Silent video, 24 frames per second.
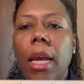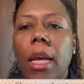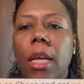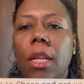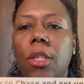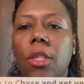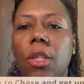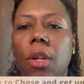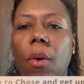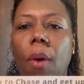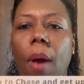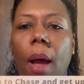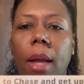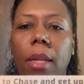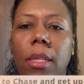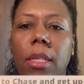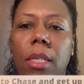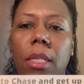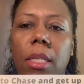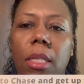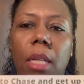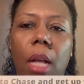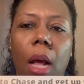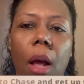So I
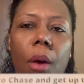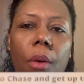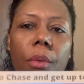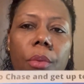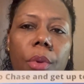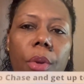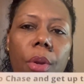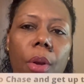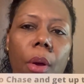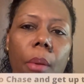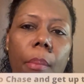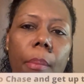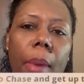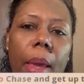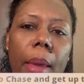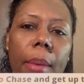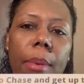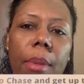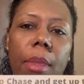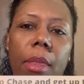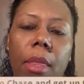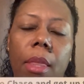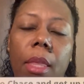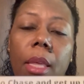just thought, you know,
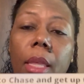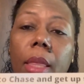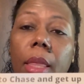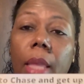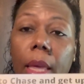maybe th